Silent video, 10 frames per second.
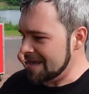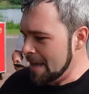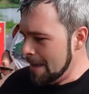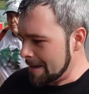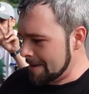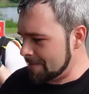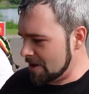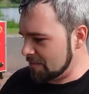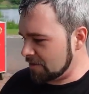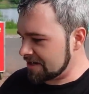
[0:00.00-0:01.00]
Okay. Come
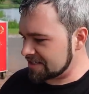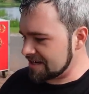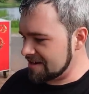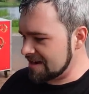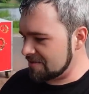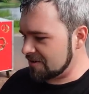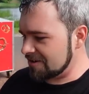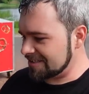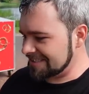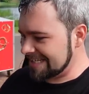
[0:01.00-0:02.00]
on, where's
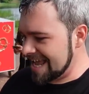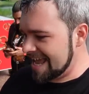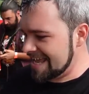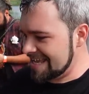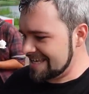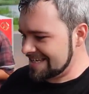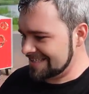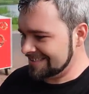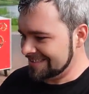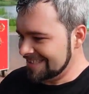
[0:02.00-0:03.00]
another A?
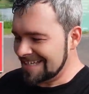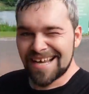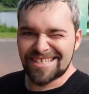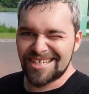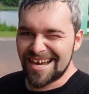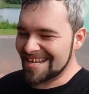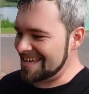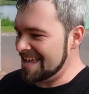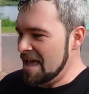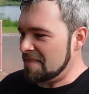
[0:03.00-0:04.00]
Not shiny.
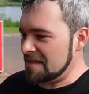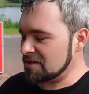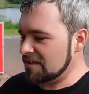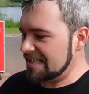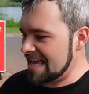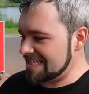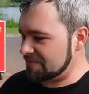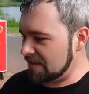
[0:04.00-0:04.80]
These only last